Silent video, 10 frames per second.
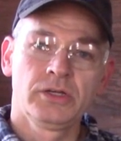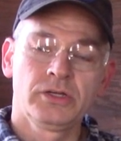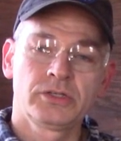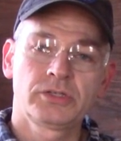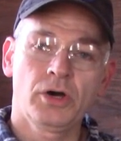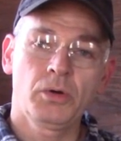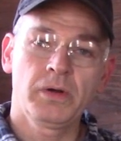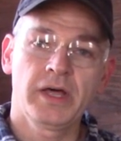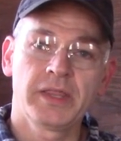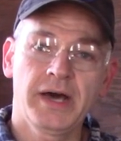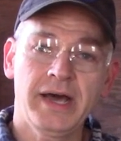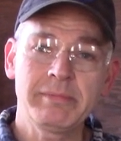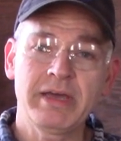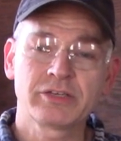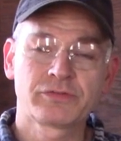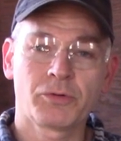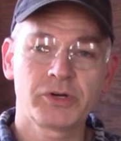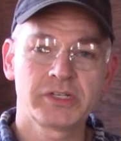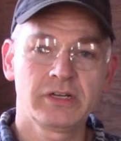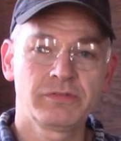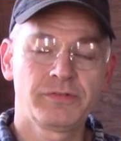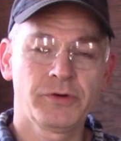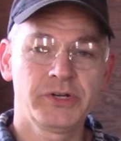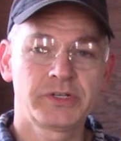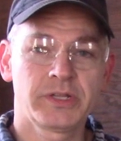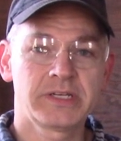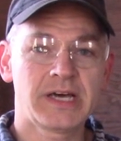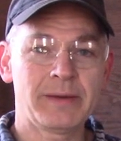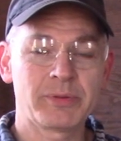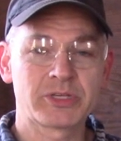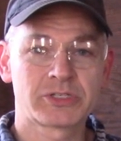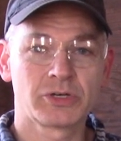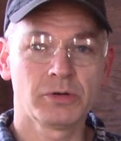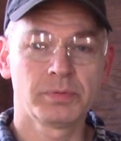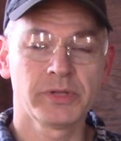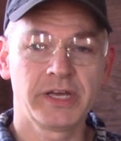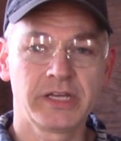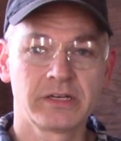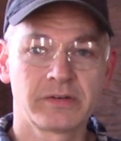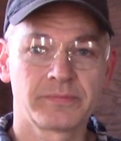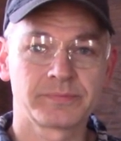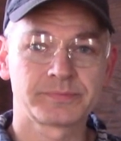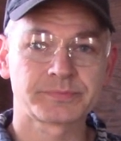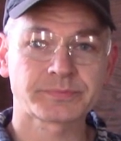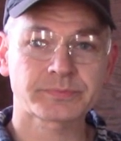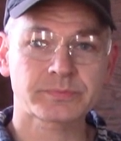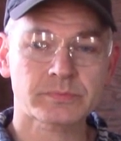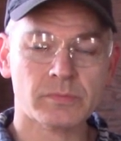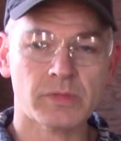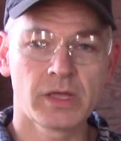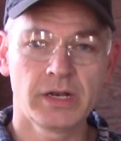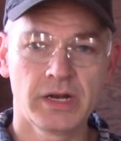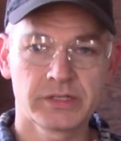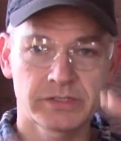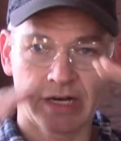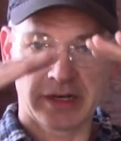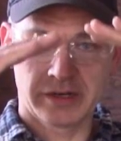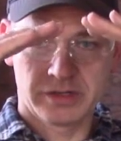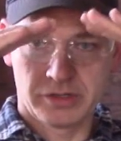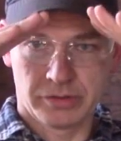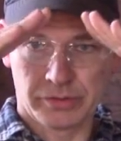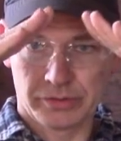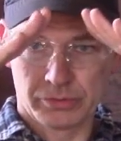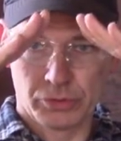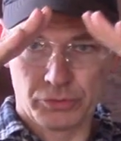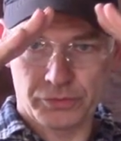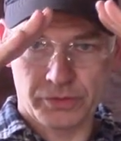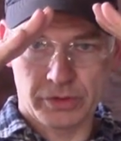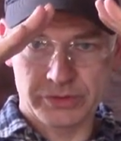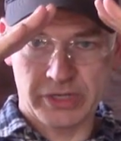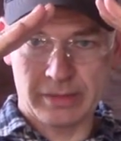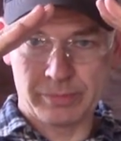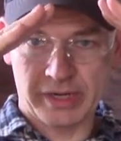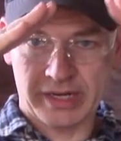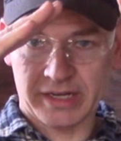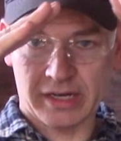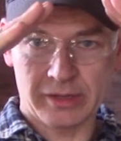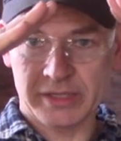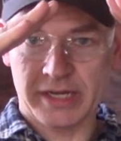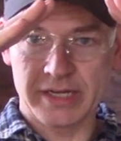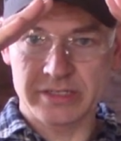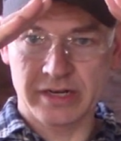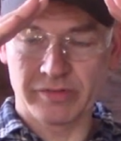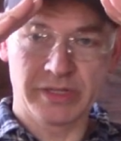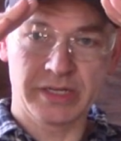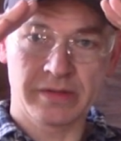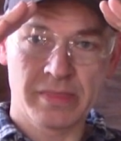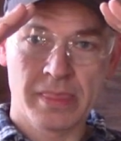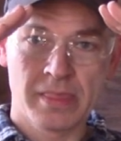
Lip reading: So the high bay is 14 foot to the top of the sill plate, and then it's got, you know, the roof goes up, and I got collar ties and everything.